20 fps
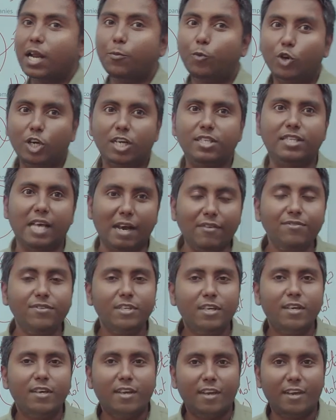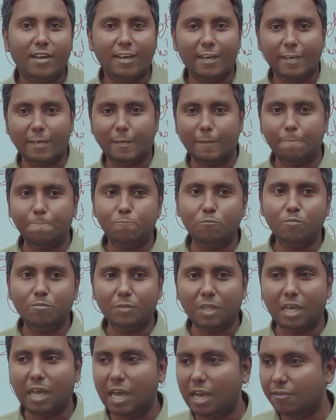Motors have um,
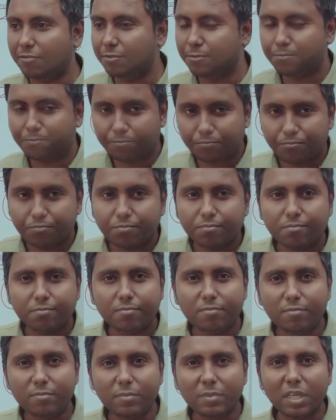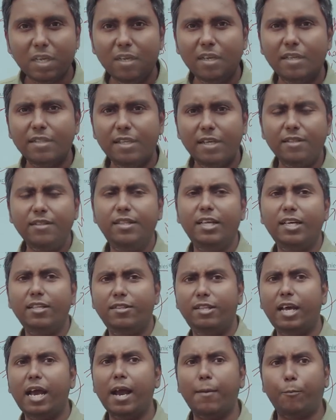have uh, they,
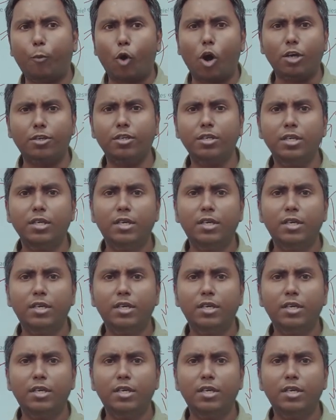they have bought